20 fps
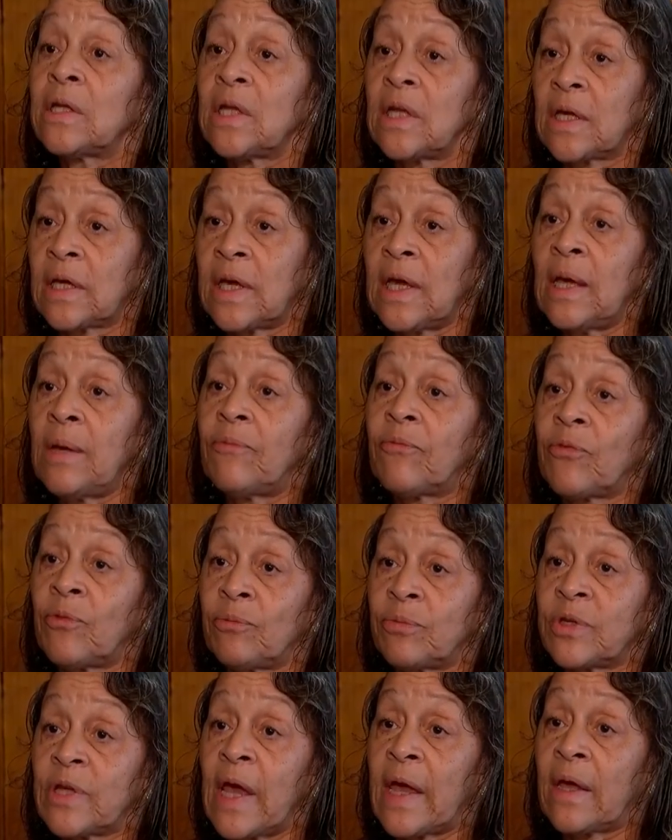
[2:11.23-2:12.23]
to keep
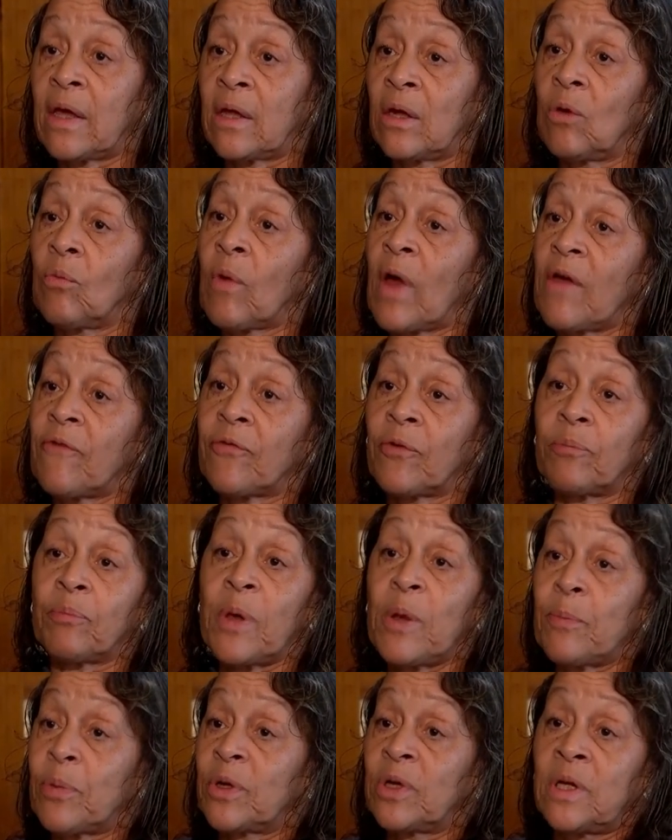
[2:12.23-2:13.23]
from taking away from
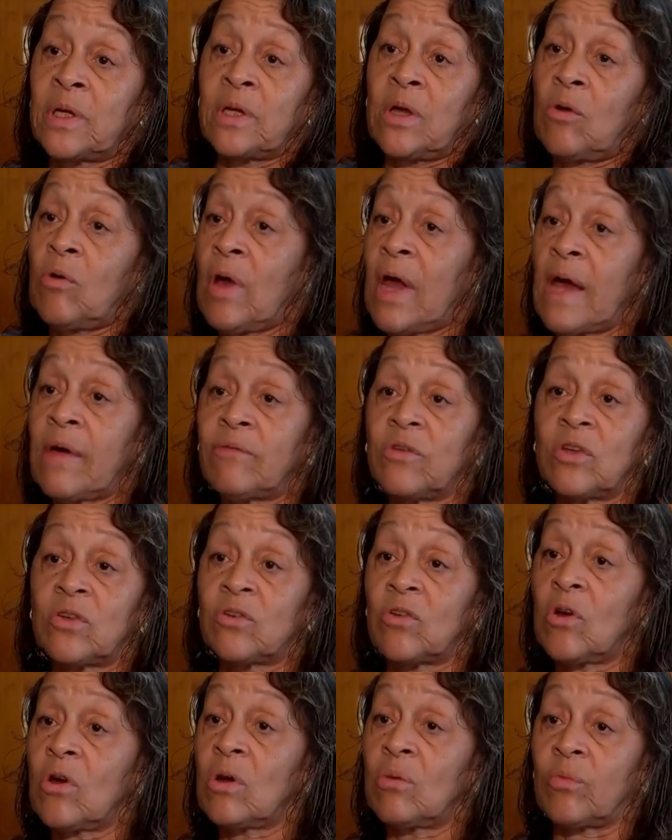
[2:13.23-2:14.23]
people that don't have to
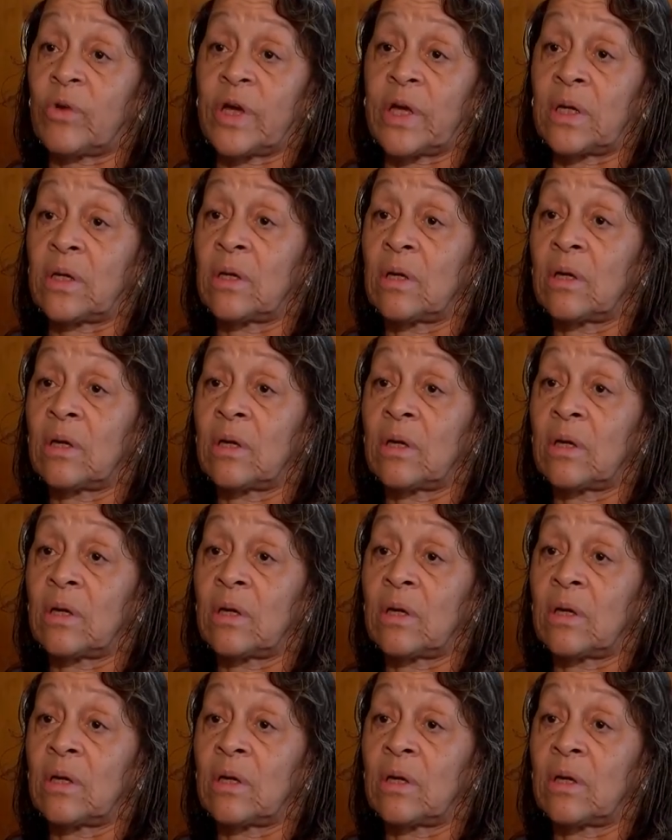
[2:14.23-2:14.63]
start with.